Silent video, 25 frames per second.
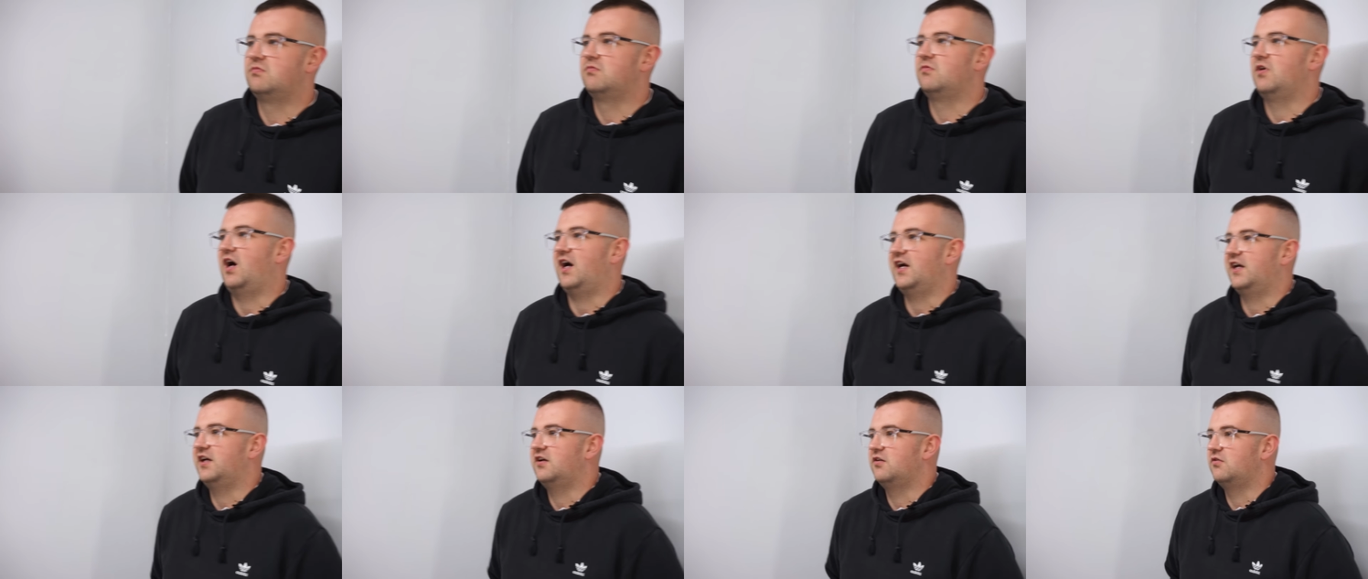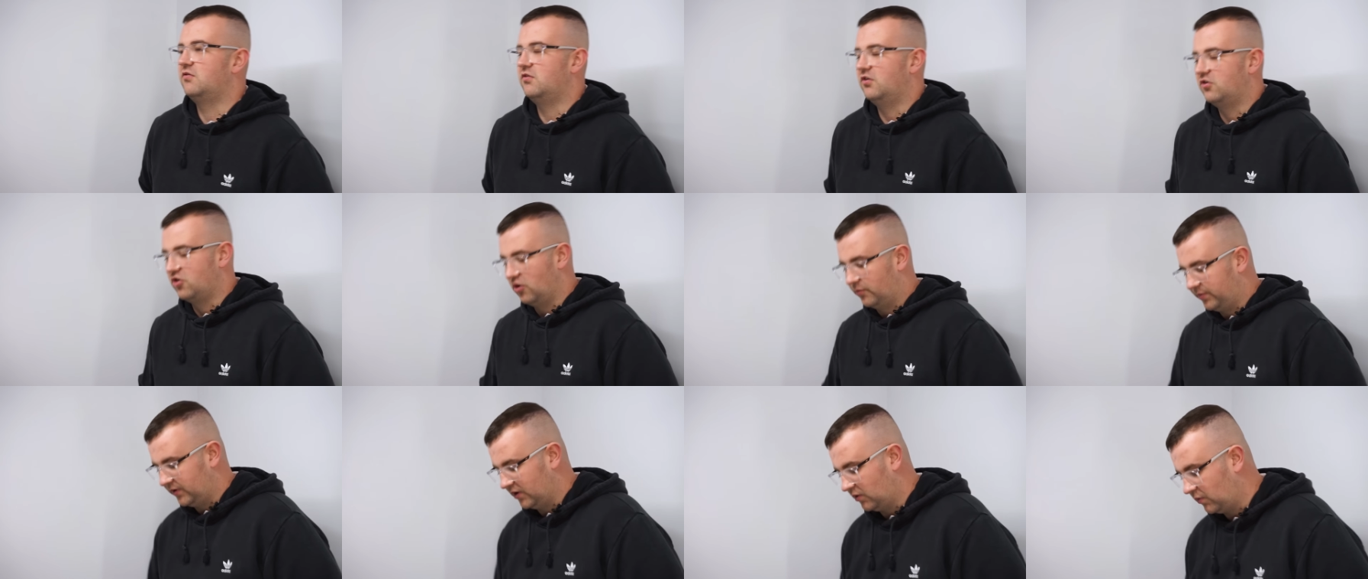like a
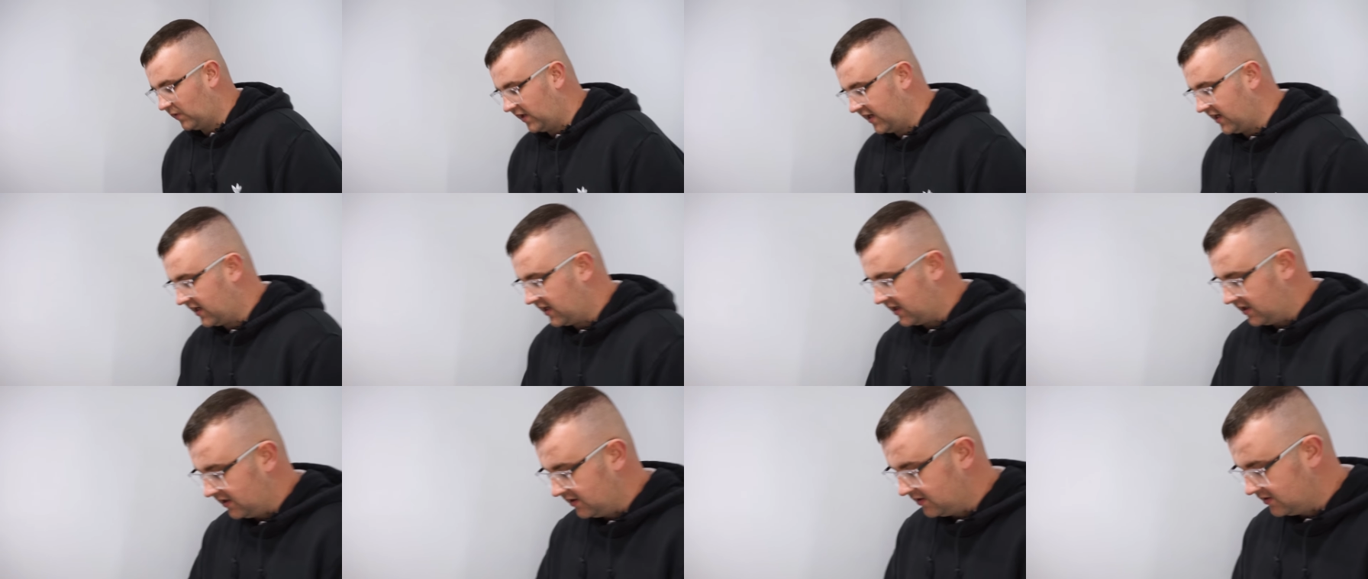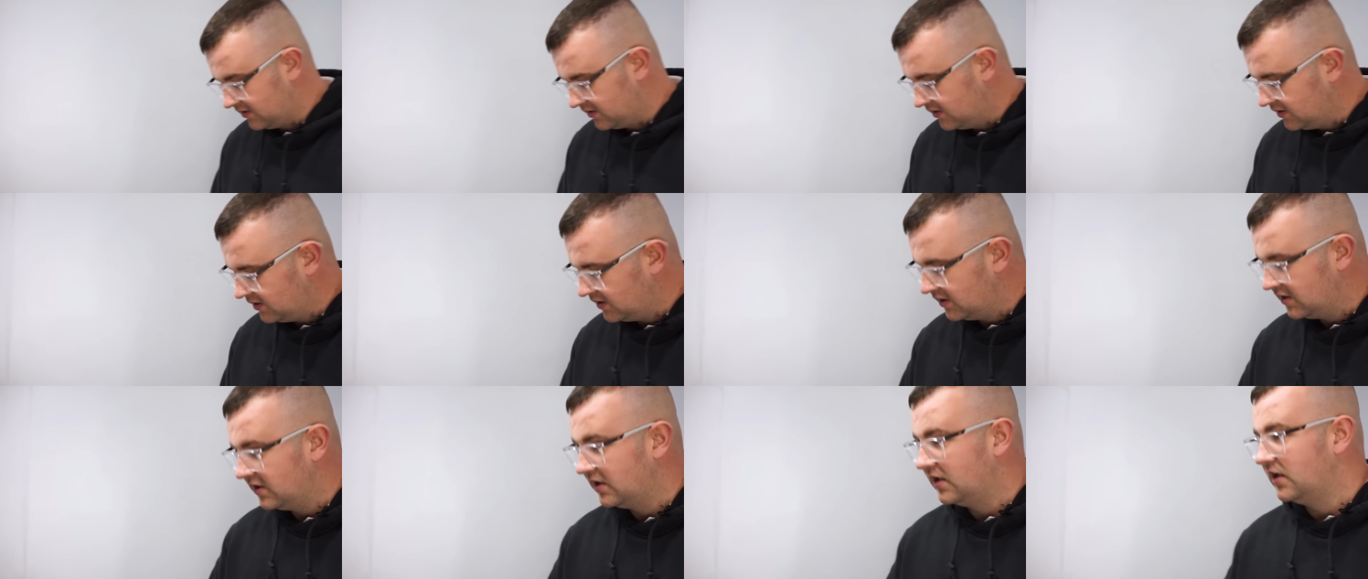couple a week,
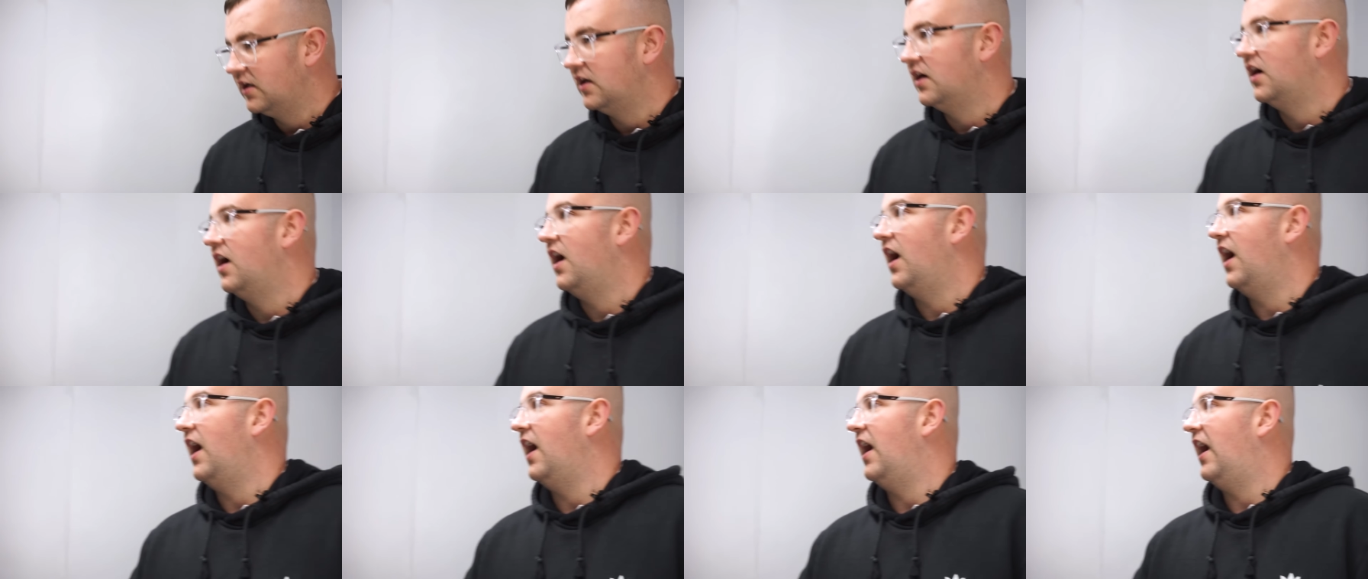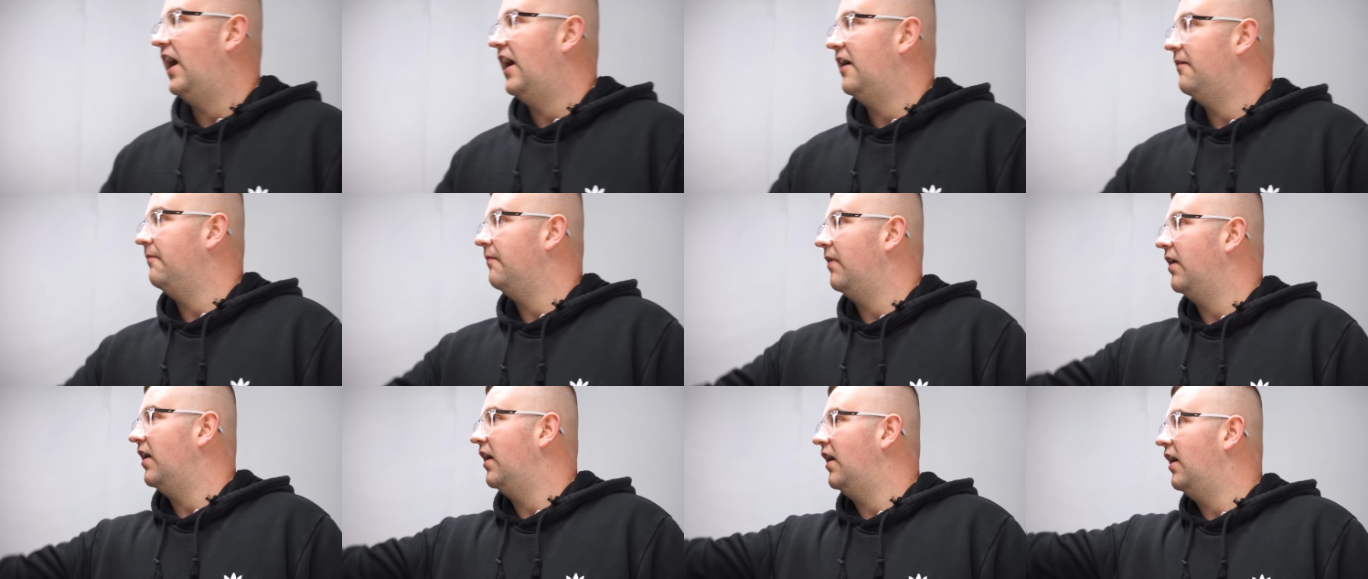um,